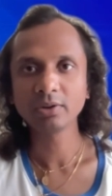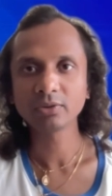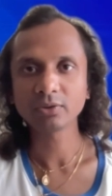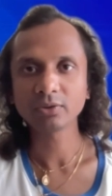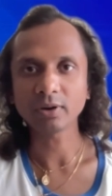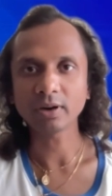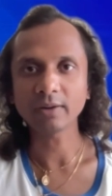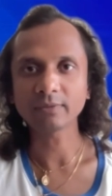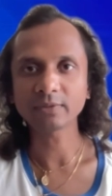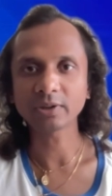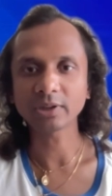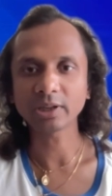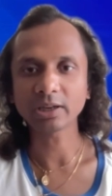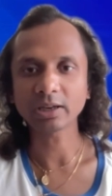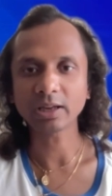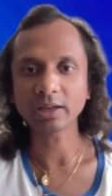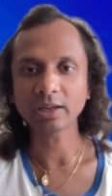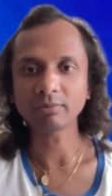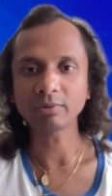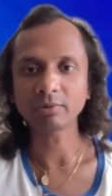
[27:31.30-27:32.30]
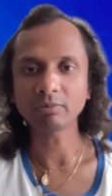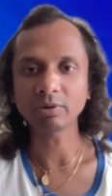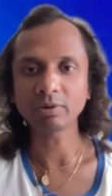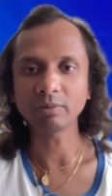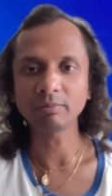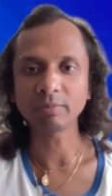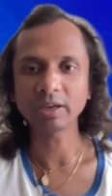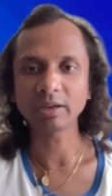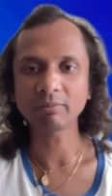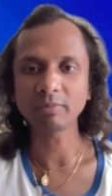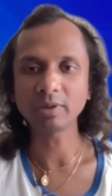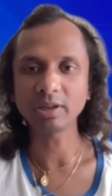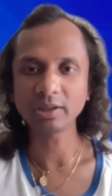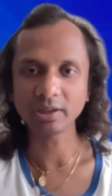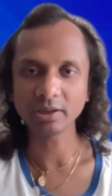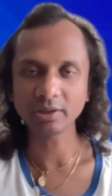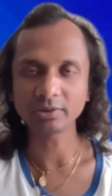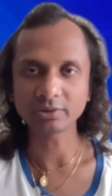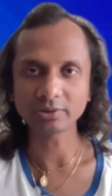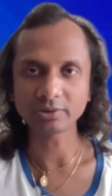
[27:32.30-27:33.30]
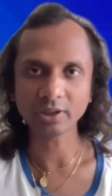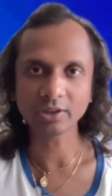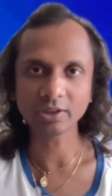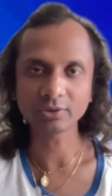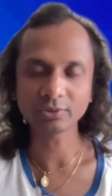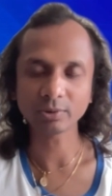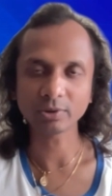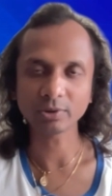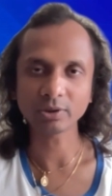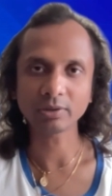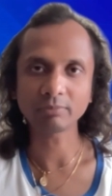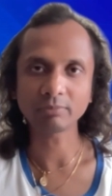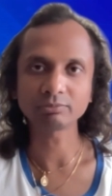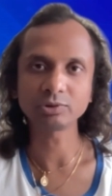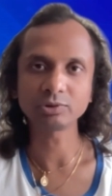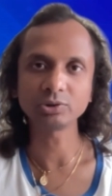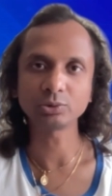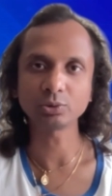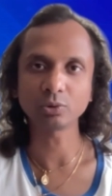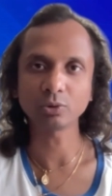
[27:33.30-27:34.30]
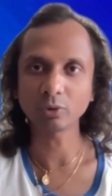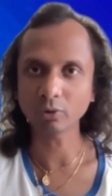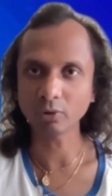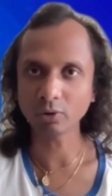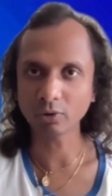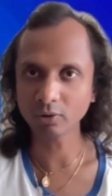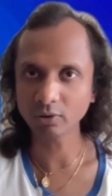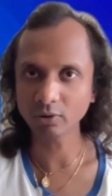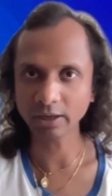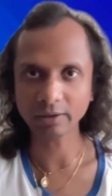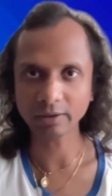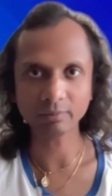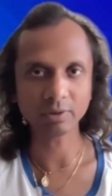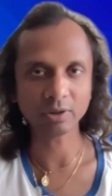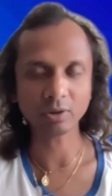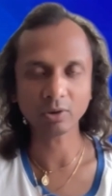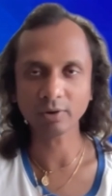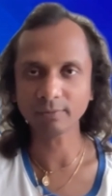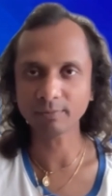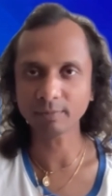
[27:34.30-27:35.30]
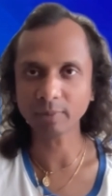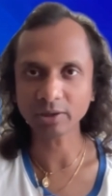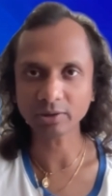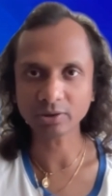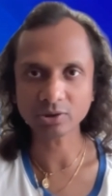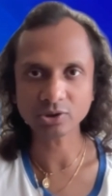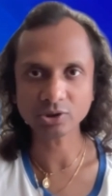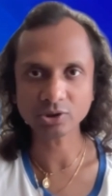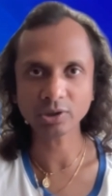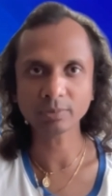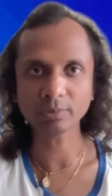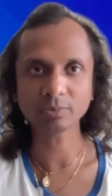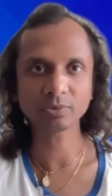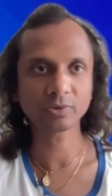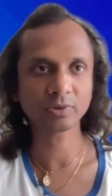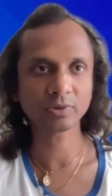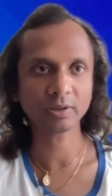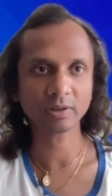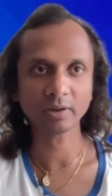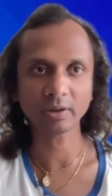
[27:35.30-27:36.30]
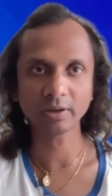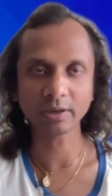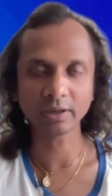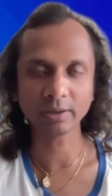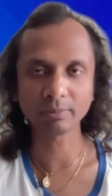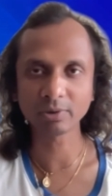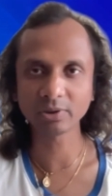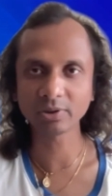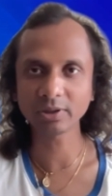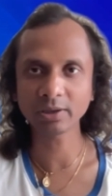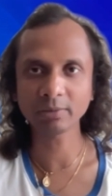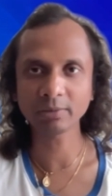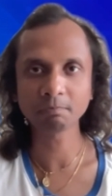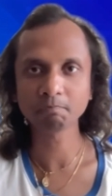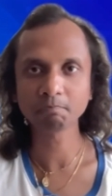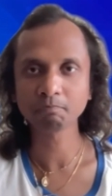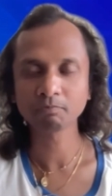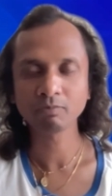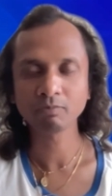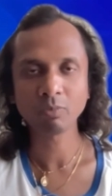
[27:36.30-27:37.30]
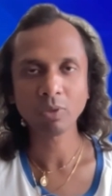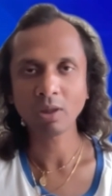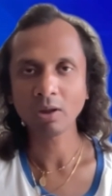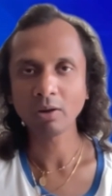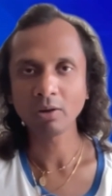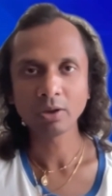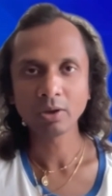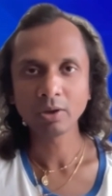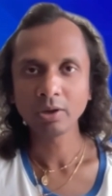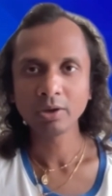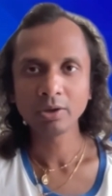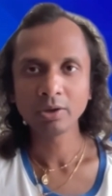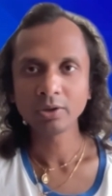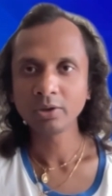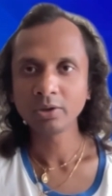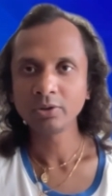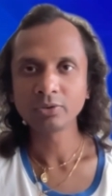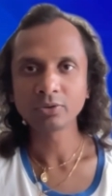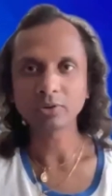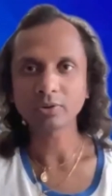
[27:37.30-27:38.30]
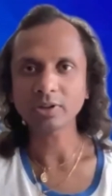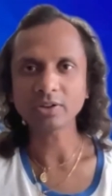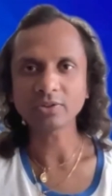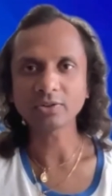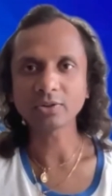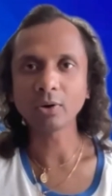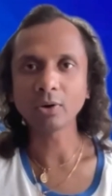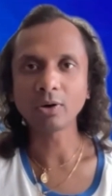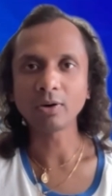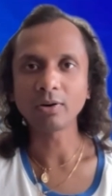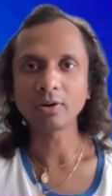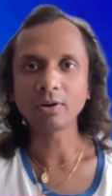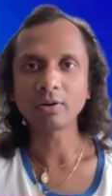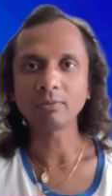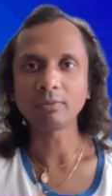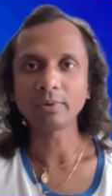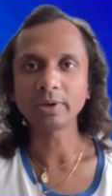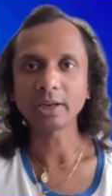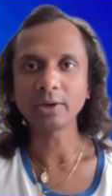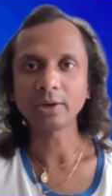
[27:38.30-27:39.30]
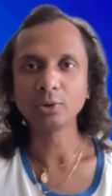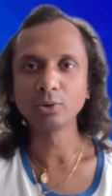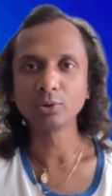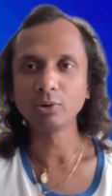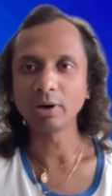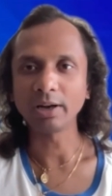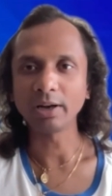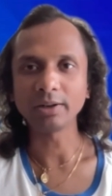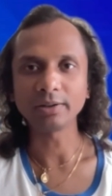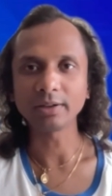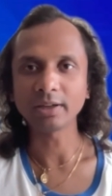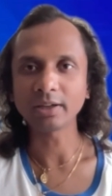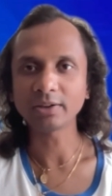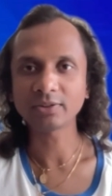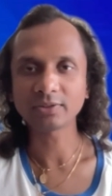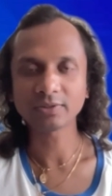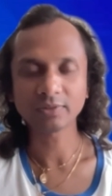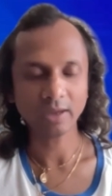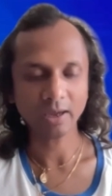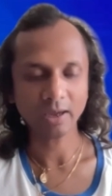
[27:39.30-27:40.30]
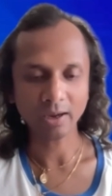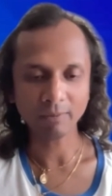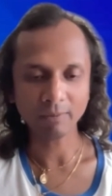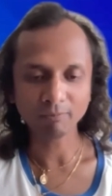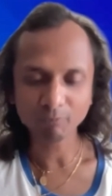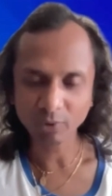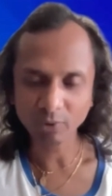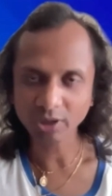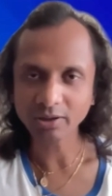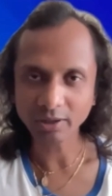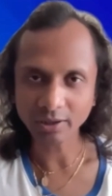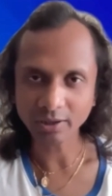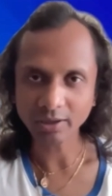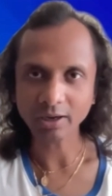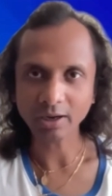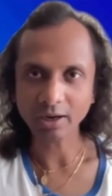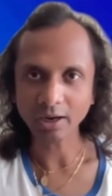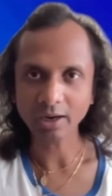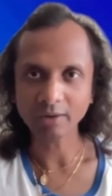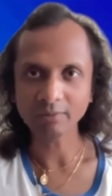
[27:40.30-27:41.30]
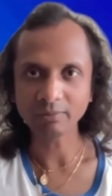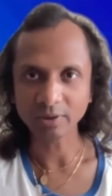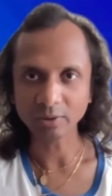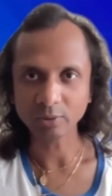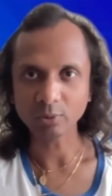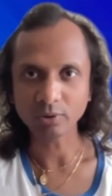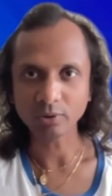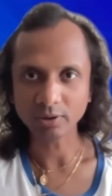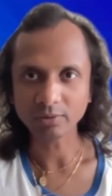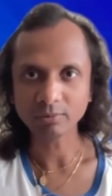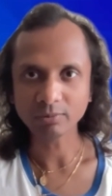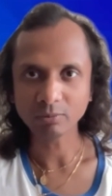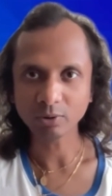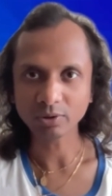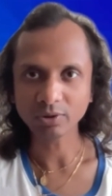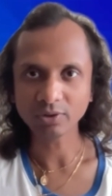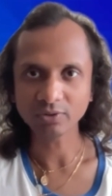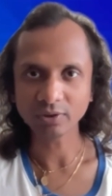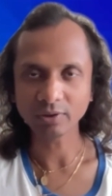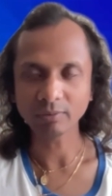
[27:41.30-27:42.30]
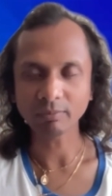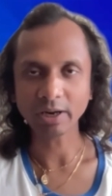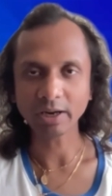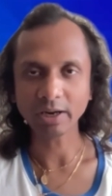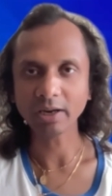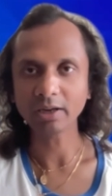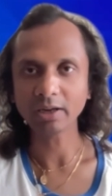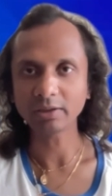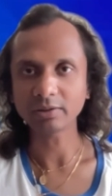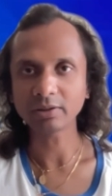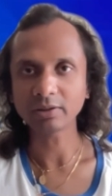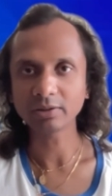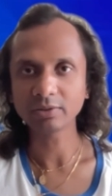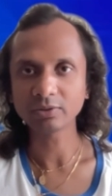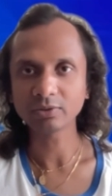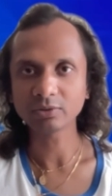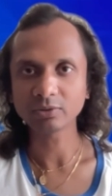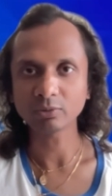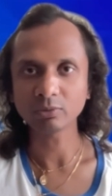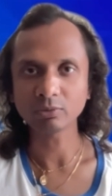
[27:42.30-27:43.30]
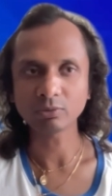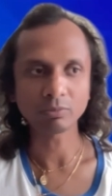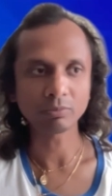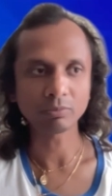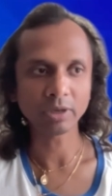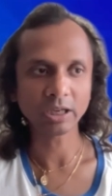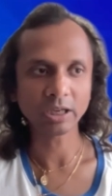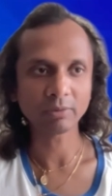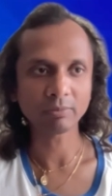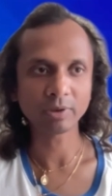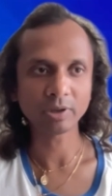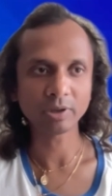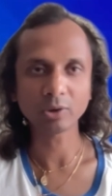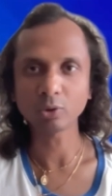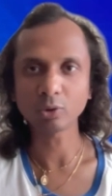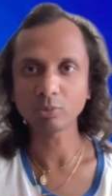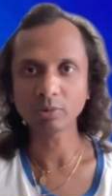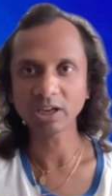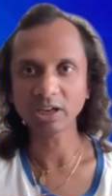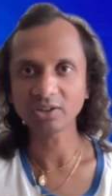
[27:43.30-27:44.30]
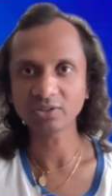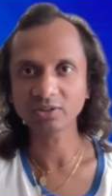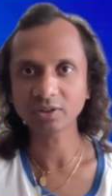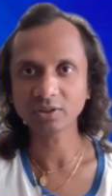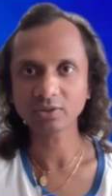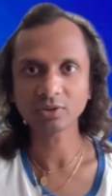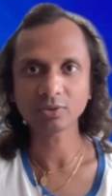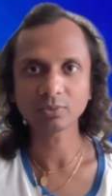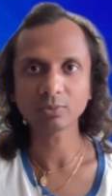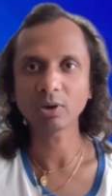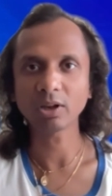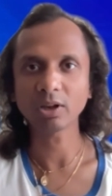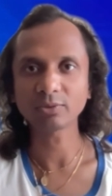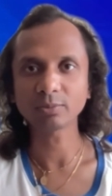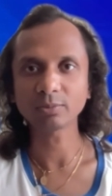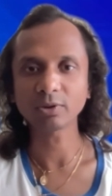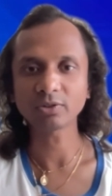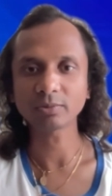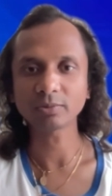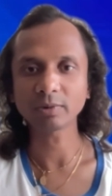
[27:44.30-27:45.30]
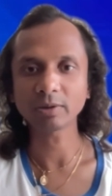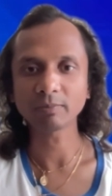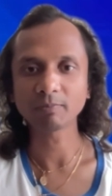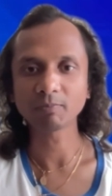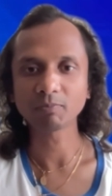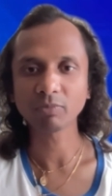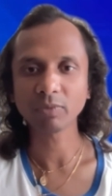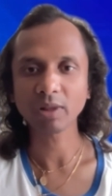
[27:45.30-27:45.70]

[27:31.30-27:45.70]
so after that like we will make many other things for the company to grow like with a lot of partnerships and everything so that's all uh, we can do and that's everything i will do it what is in my hand to make bcube as successful as possible